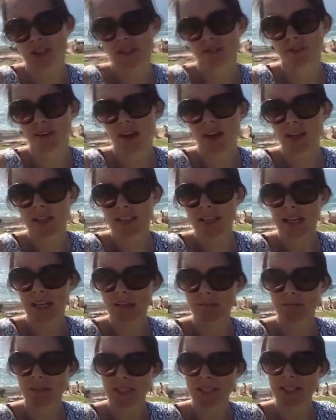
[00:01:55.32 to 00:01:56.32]
advice and I
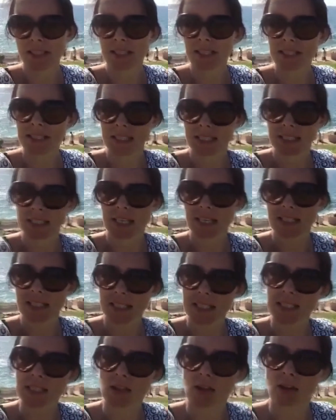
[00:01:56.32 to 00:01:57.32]
recently did a
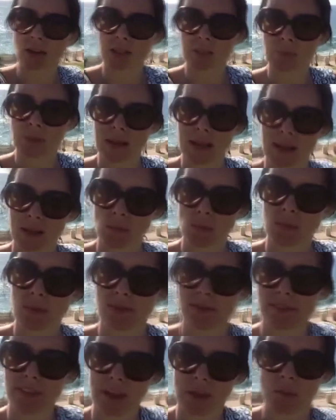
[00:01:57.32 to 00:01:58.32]
detox plan
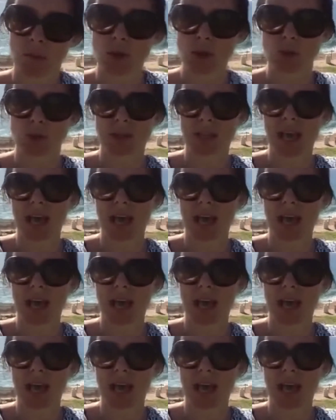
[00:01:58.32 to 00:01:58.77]
with them which was